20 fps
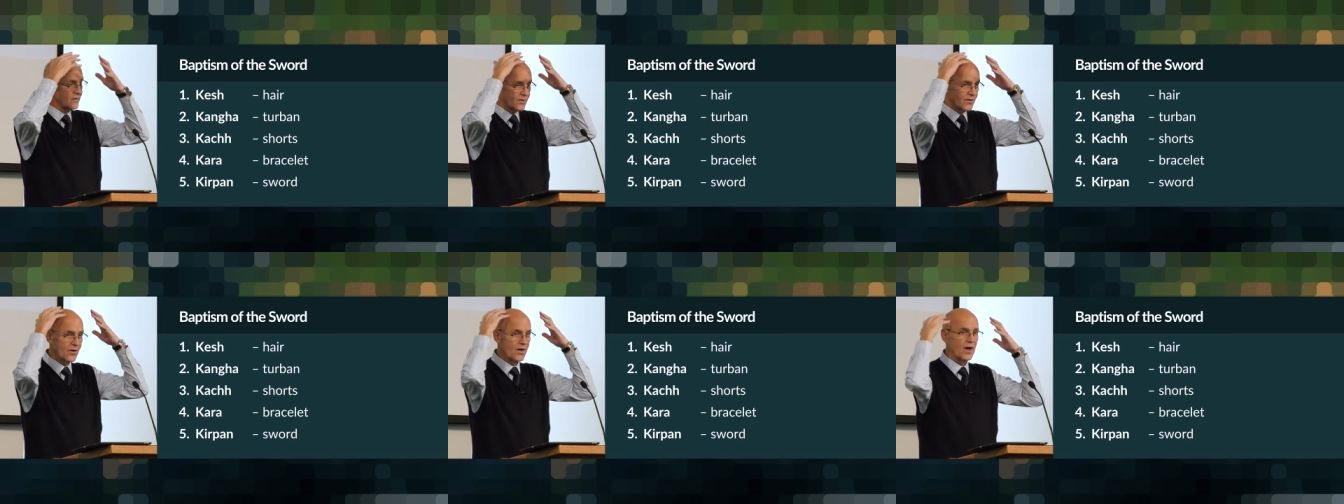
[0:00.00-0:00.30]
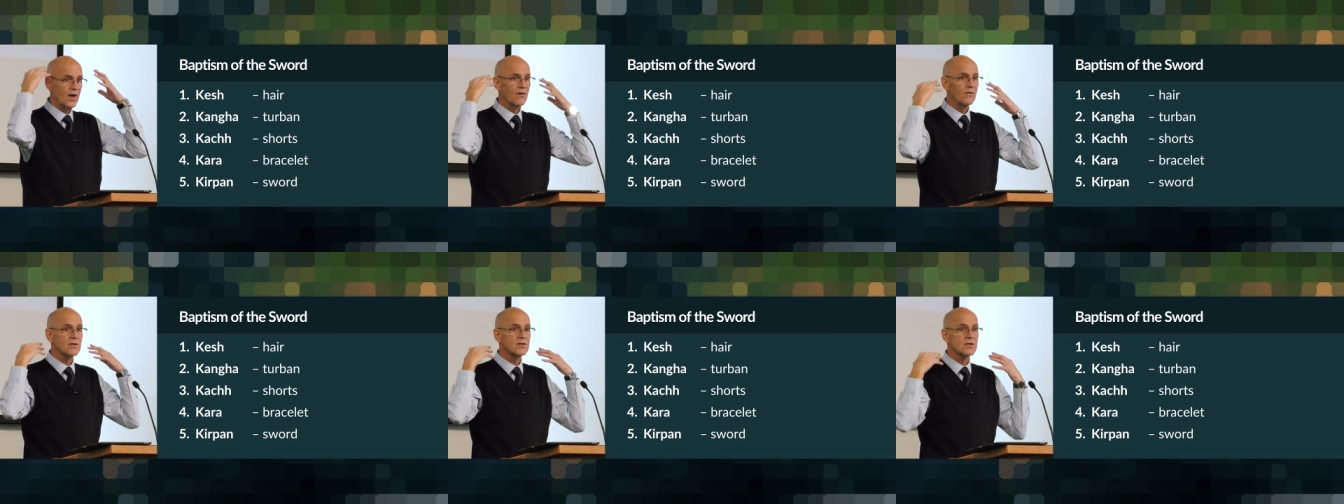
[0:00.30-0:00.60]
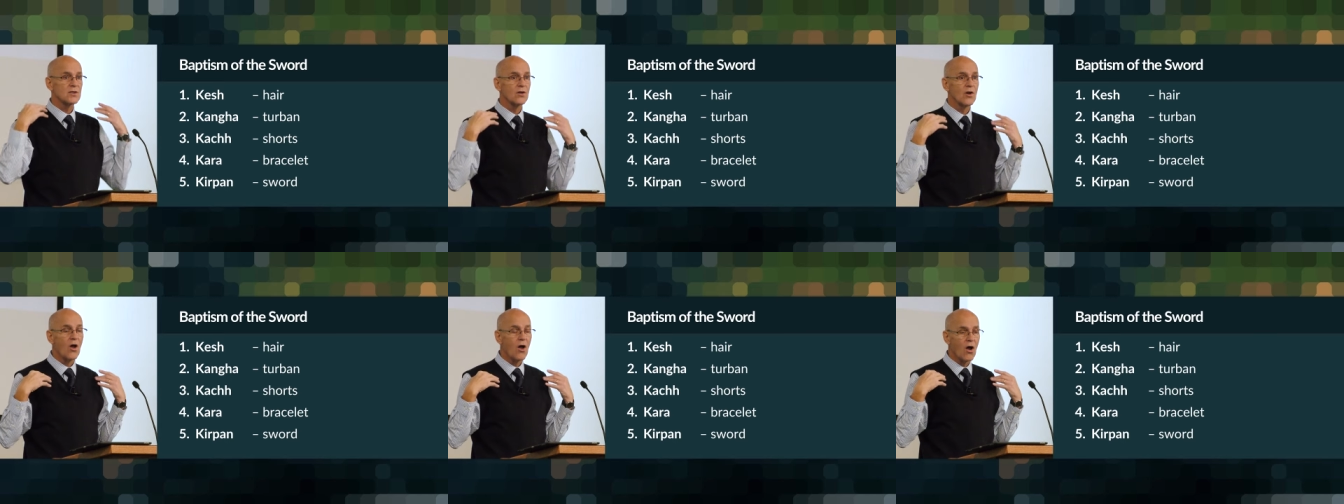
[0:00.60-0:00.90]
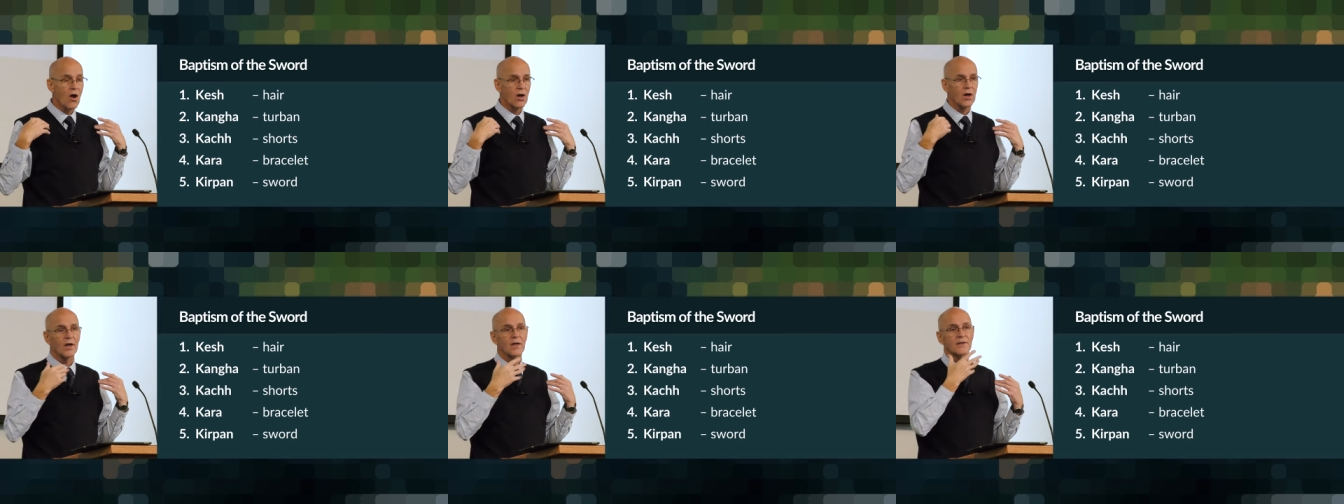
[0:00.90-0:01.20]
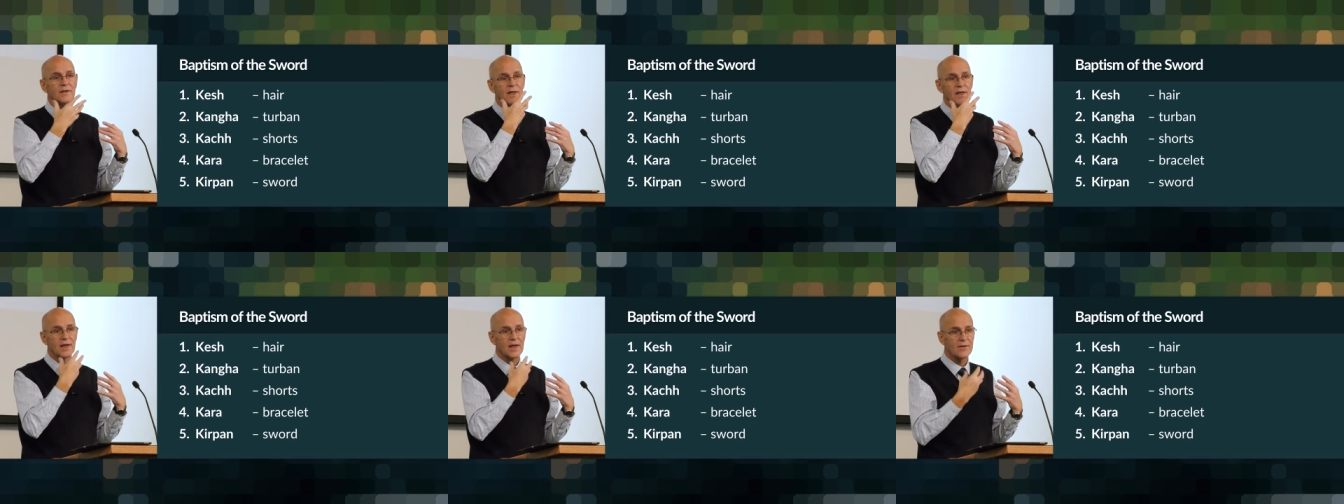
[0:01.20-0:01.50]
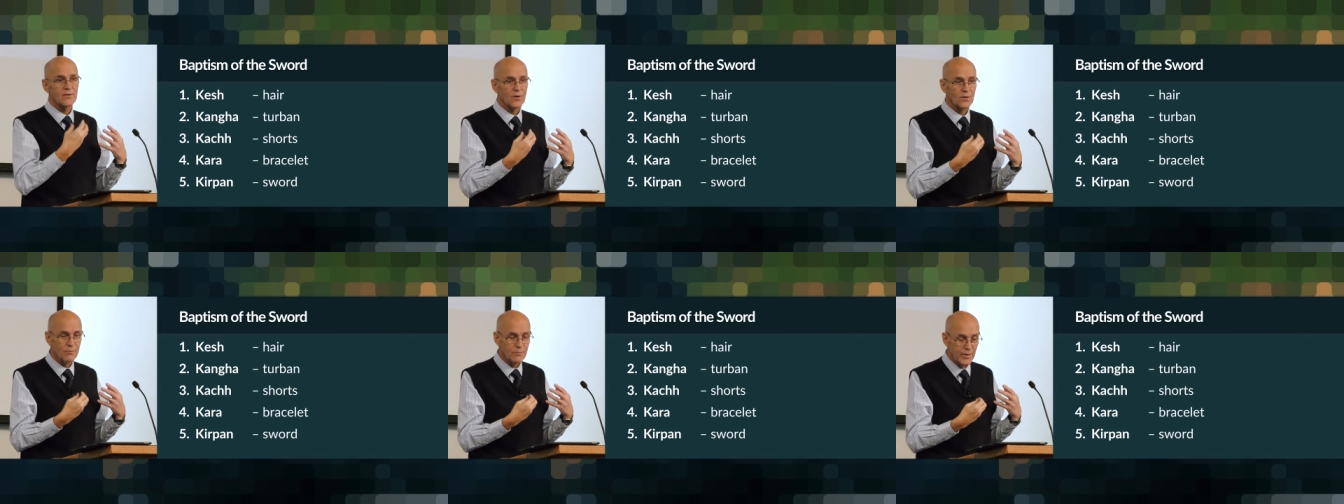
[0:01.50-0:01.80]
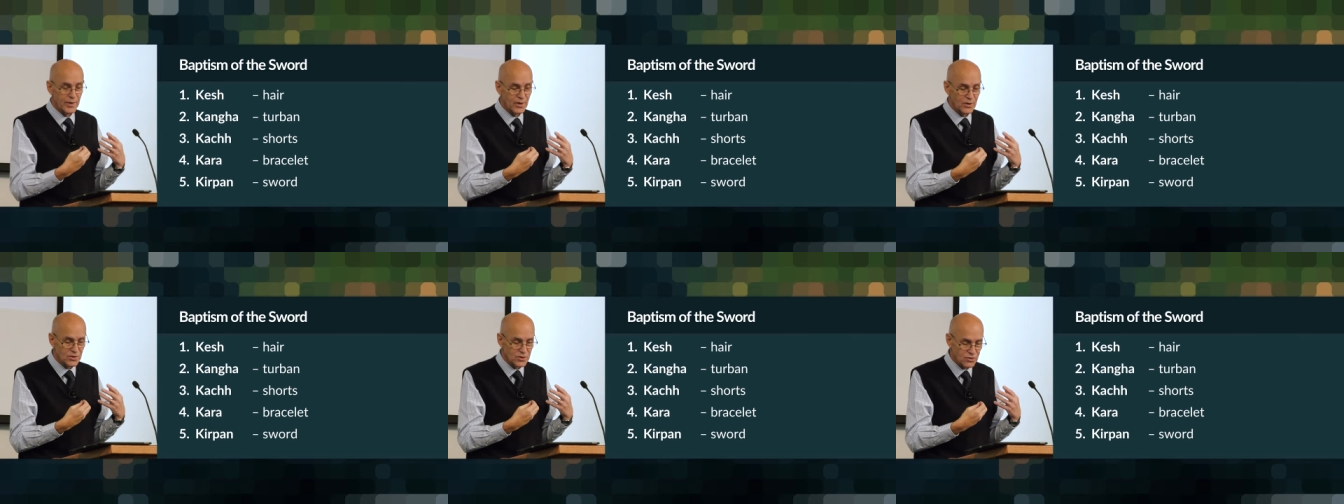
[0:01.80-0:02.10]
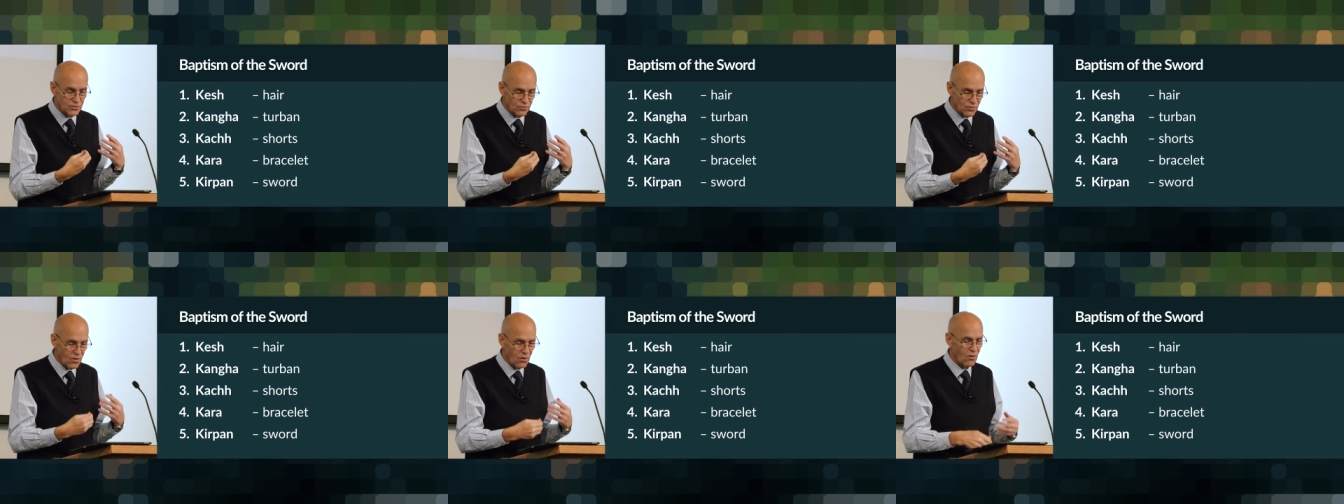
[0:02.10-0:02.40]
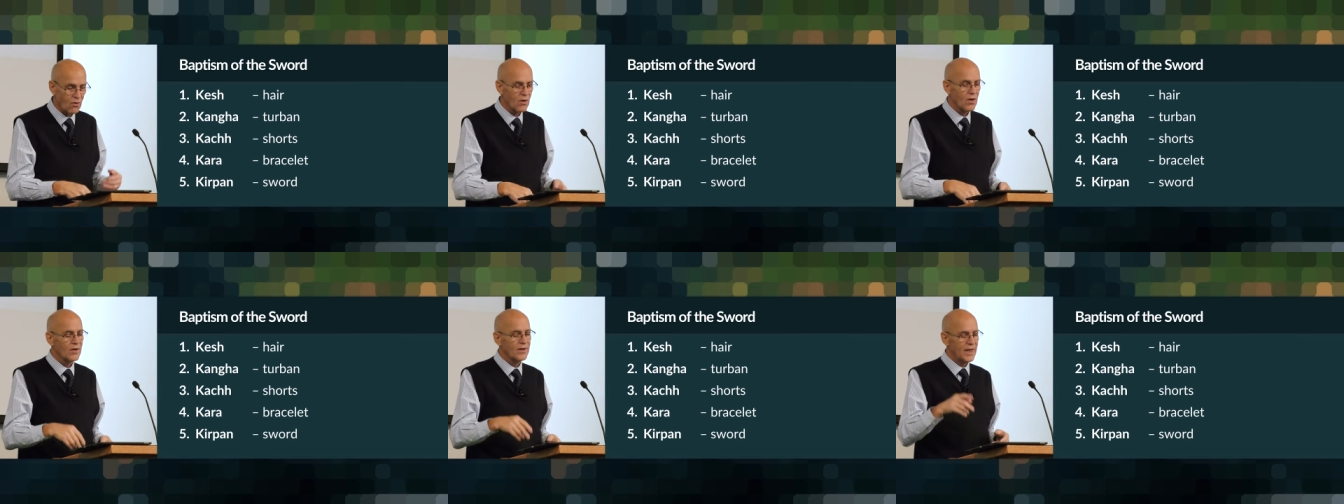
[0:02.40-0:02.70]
Their hair is long, they let their beards grow.